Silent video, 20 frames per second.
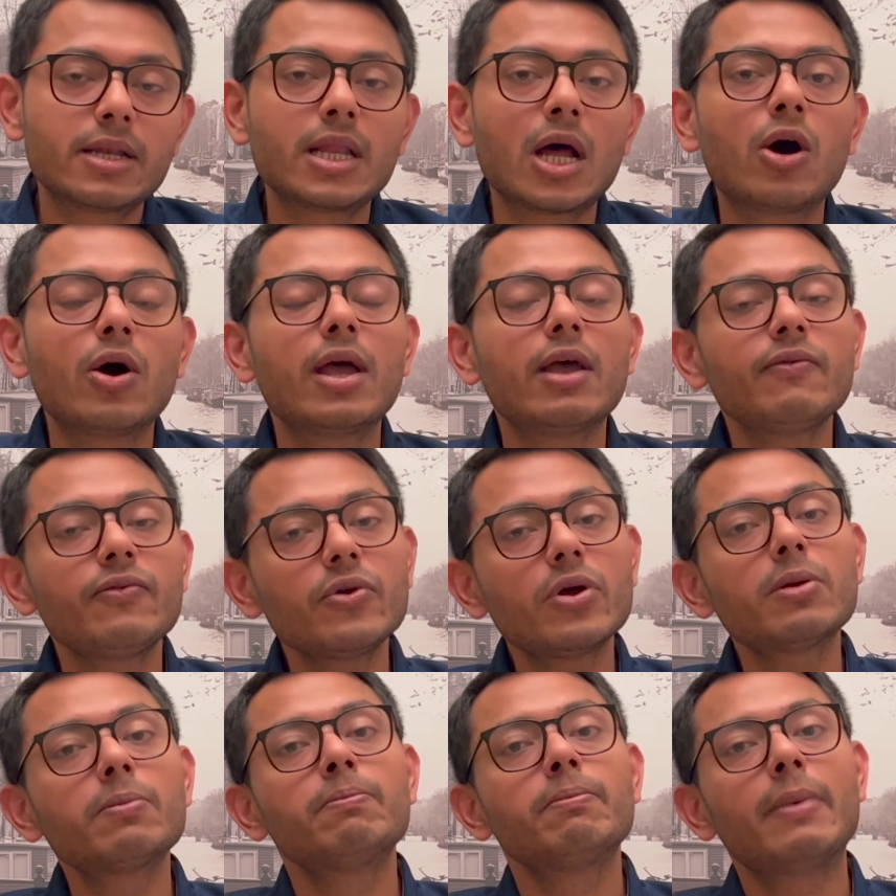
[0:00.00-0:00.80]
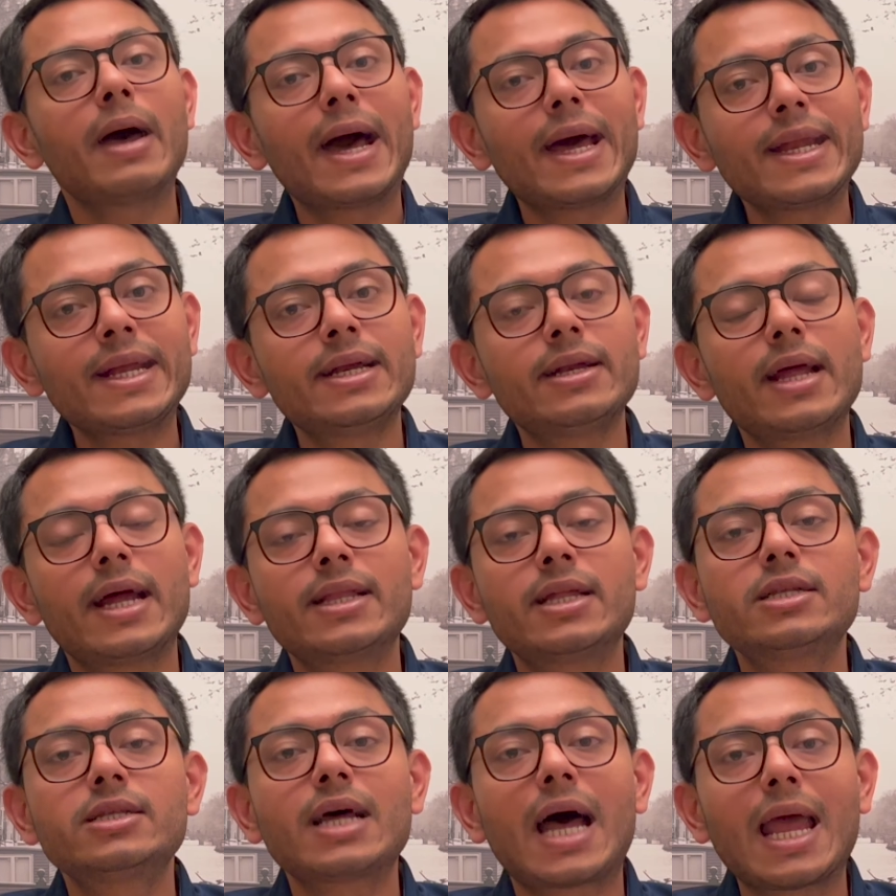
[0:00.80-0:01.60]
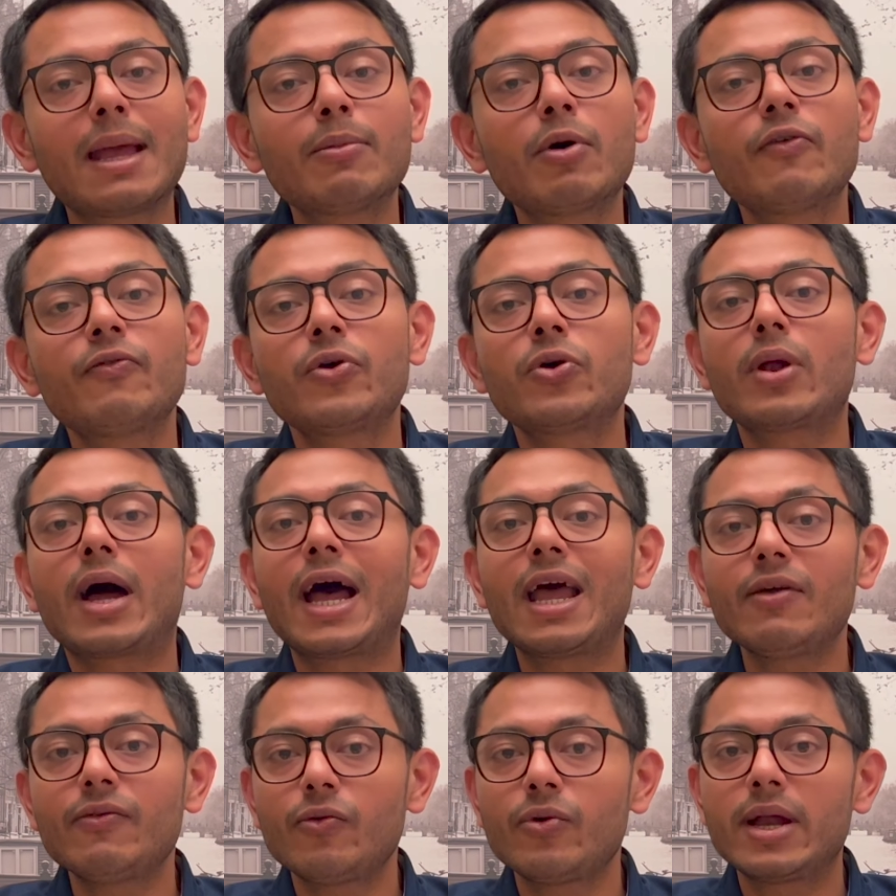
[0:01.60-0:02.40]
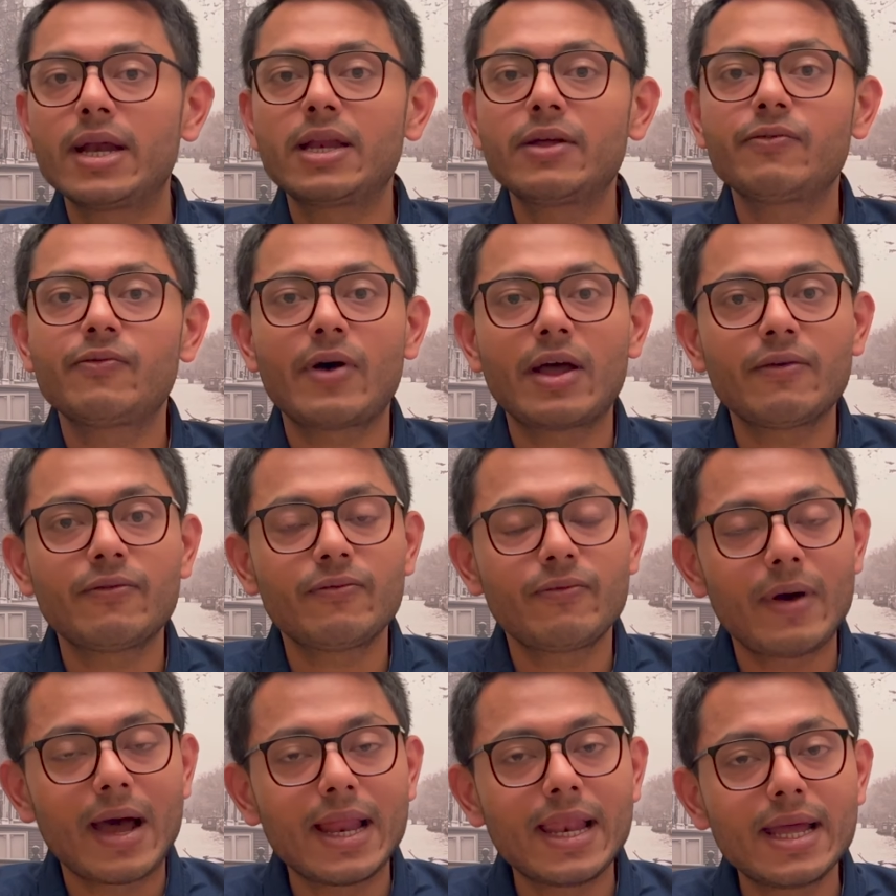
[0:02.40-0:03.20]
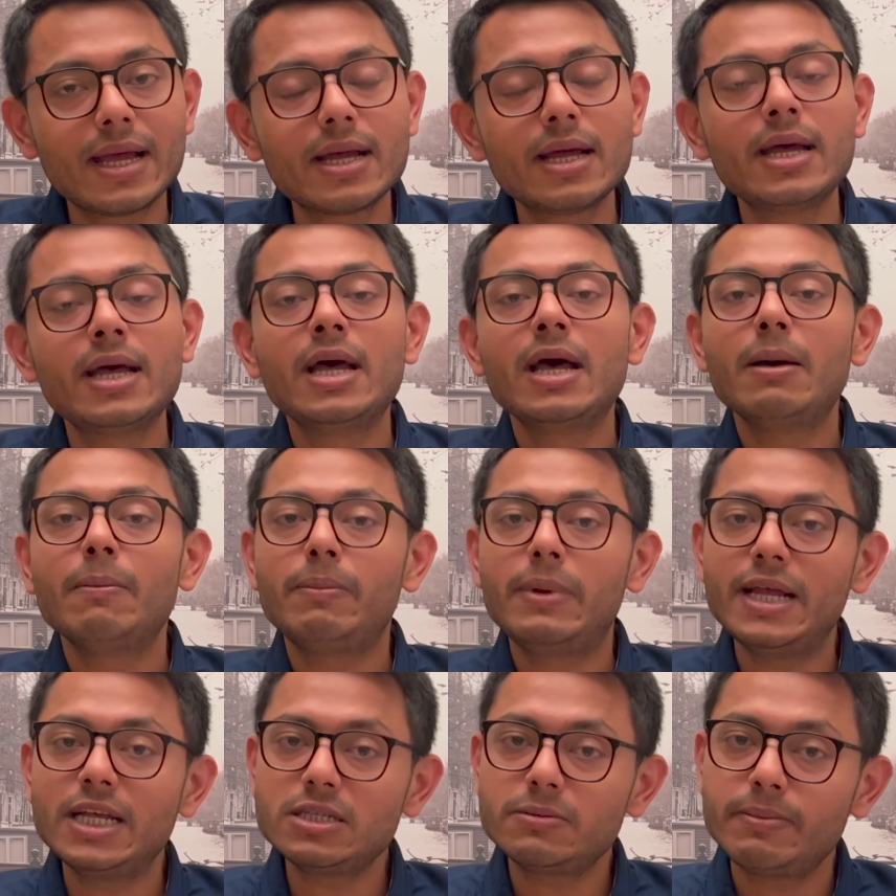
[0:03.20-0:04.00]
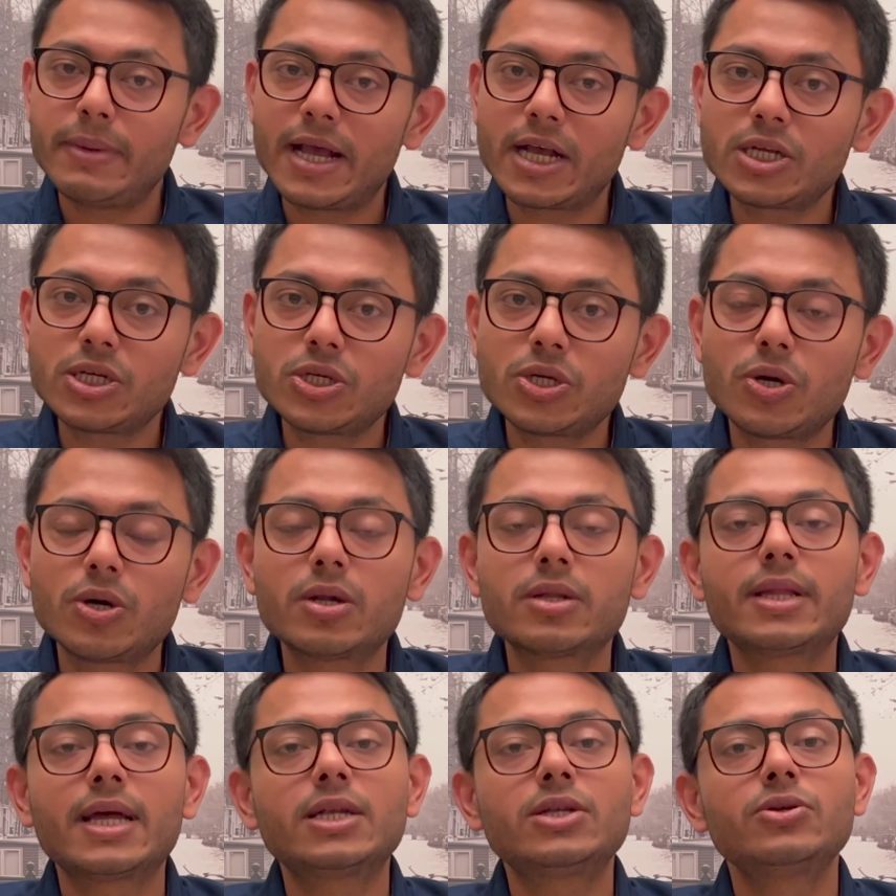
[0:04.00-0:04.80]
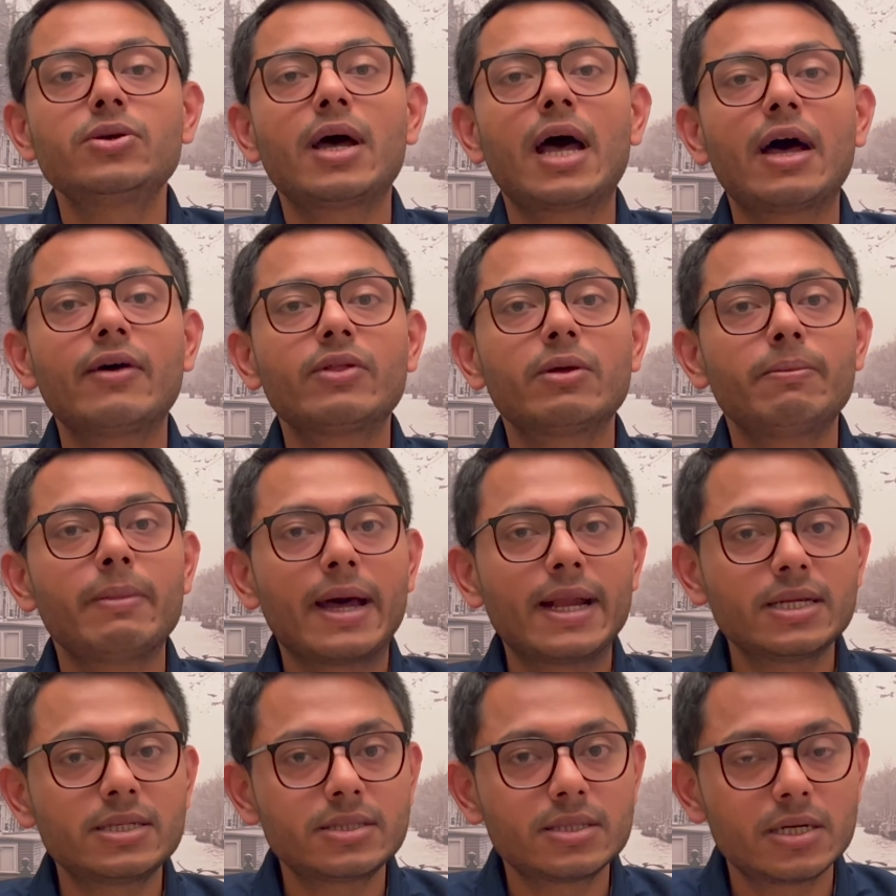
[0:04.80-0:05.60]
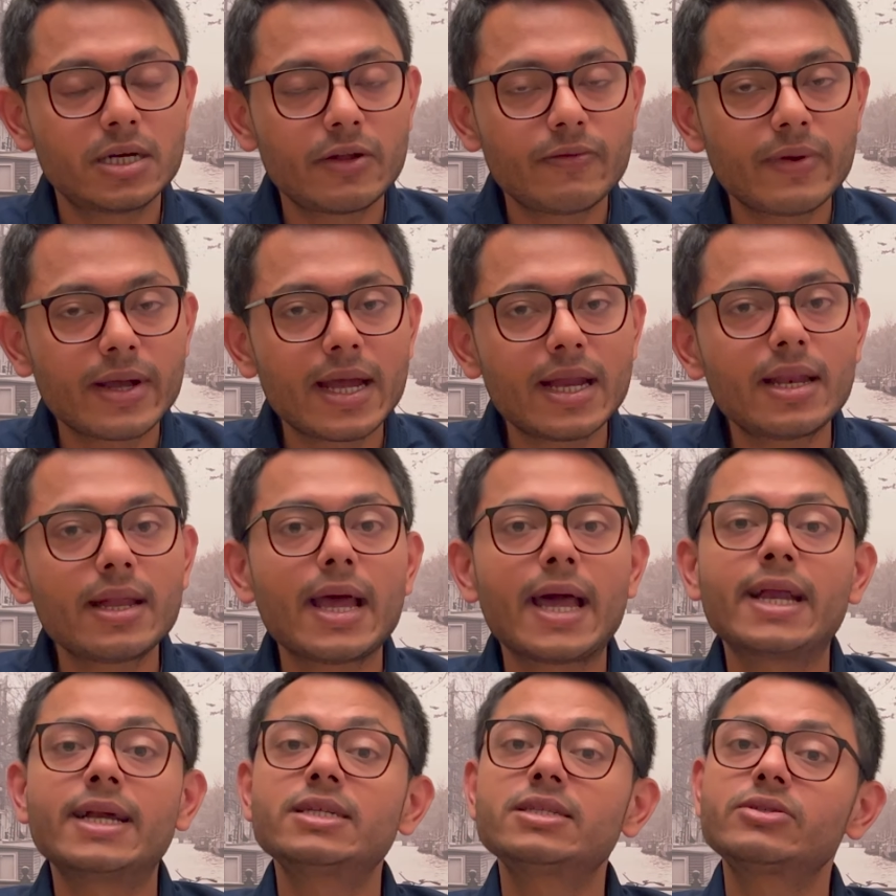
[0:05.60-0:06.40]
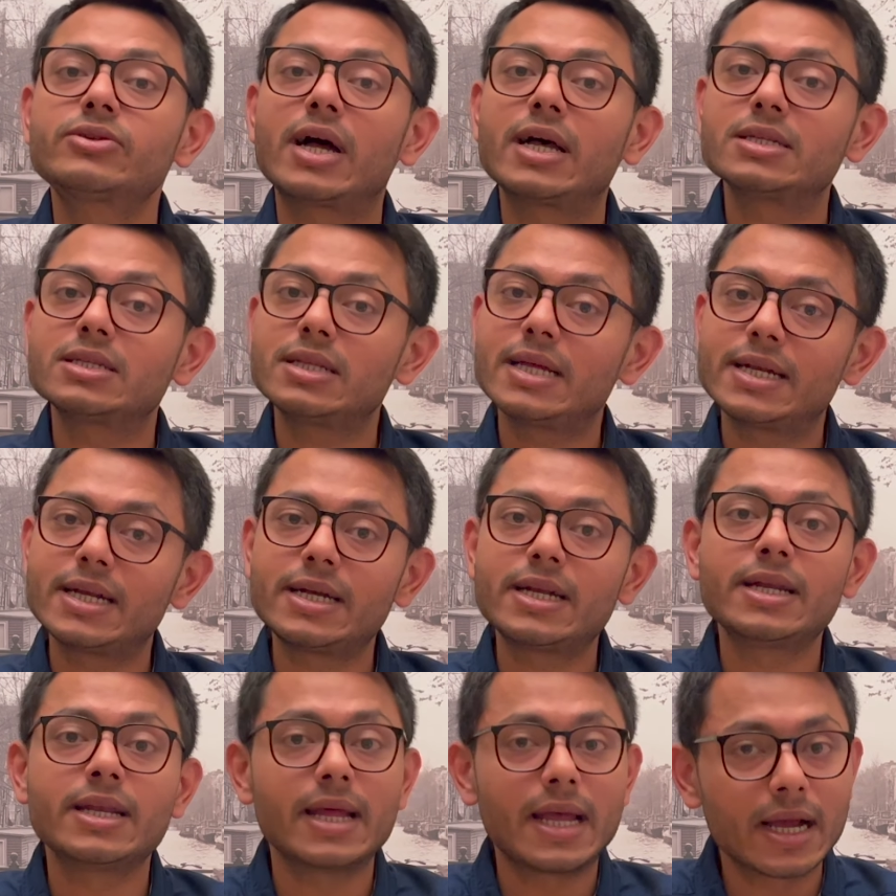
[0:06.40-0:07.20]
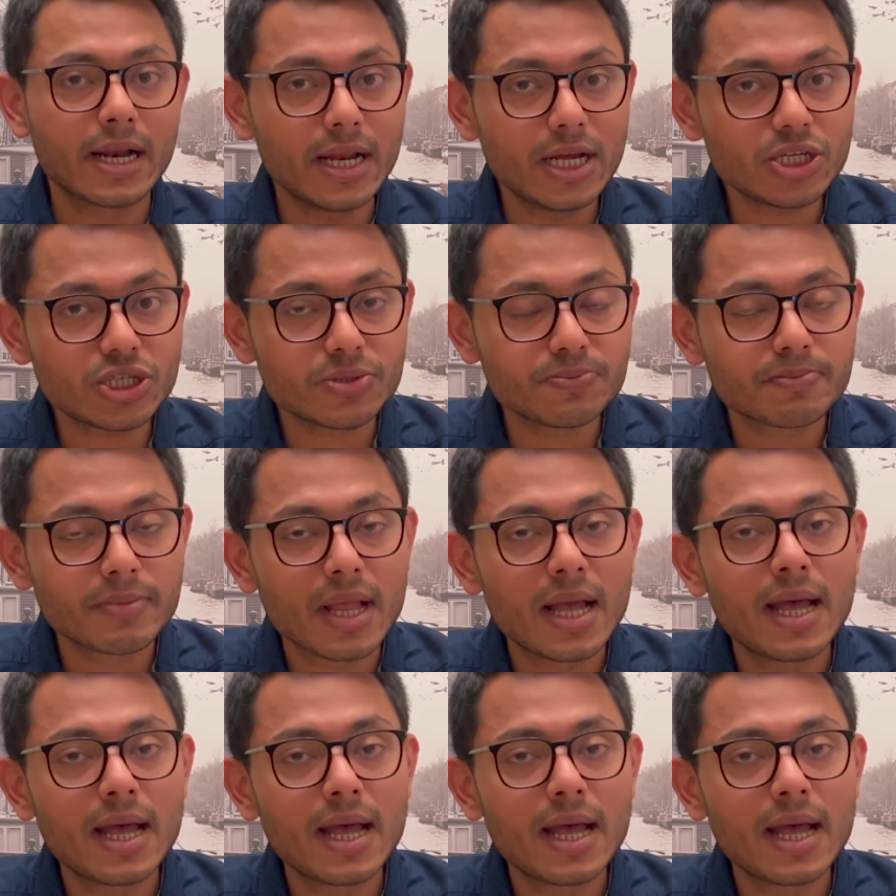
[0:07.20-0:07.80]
Now if you're married at the time of your I-485 filing, please make sure that you have the marriage certificate and it's translated in English,